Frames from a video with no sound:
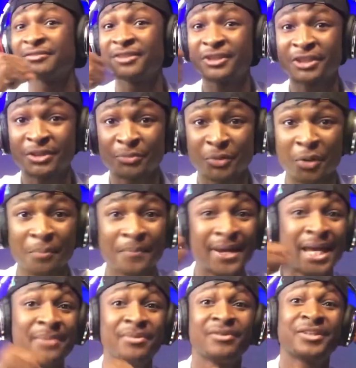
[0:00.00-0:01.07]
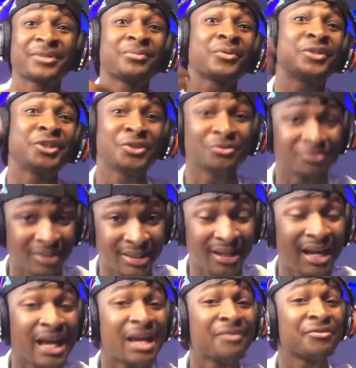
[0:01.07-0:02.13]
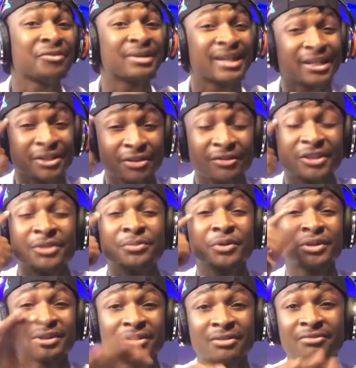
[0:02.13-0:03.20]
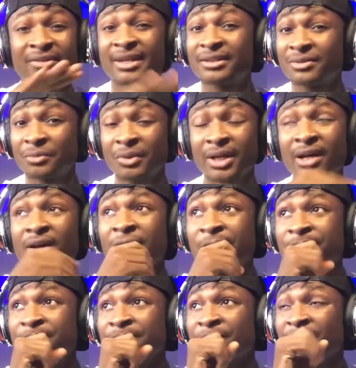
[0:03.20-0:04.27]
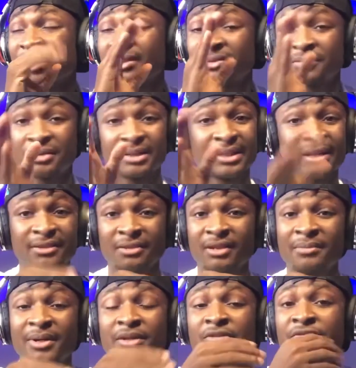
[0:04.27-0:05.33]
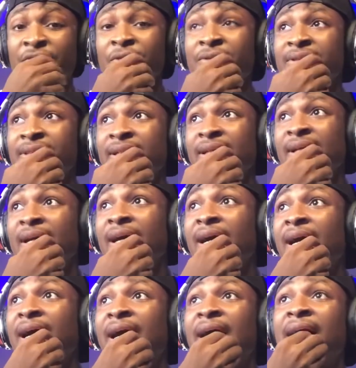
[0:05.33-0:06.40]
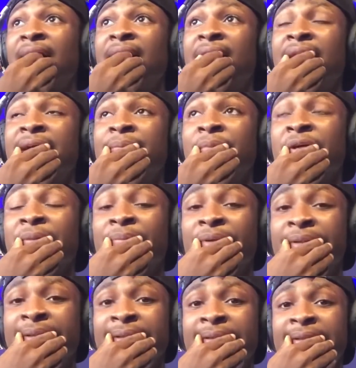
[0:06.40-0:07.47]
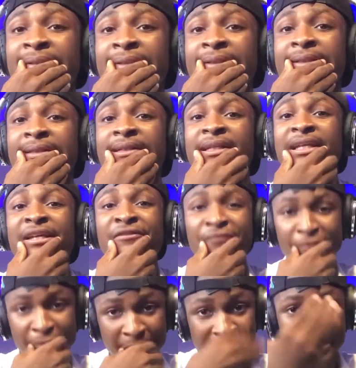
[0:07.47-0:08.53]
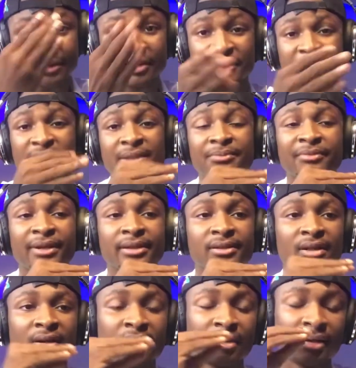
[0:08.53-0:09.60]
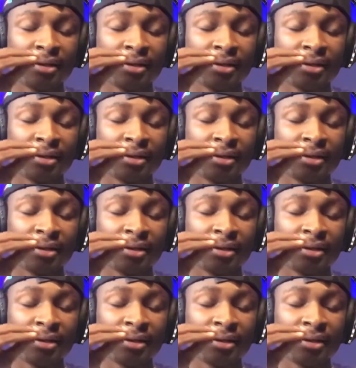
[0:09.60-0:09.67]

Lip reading: relationship with your baby, your relationship with your children. If you get your relationship with yourself right, to work out. So, and that's all about growth. And more importantly, if you're in a relationship right now,